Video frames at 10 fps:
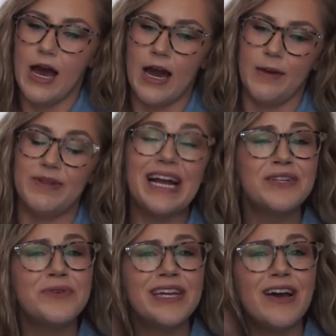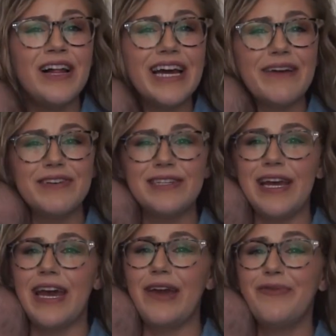Um, that's really all I have to
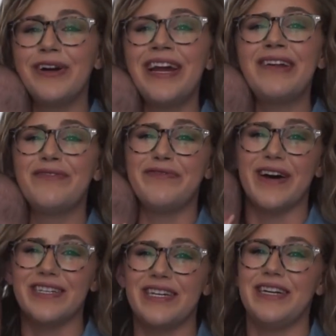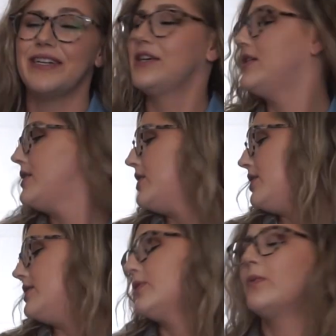say. We're getting fussy.
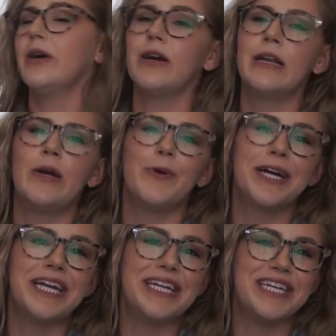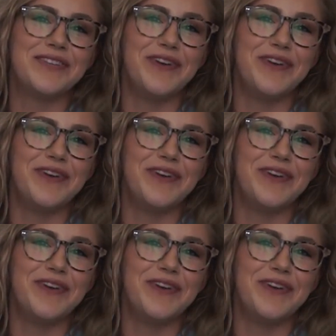So we're, we're going to end this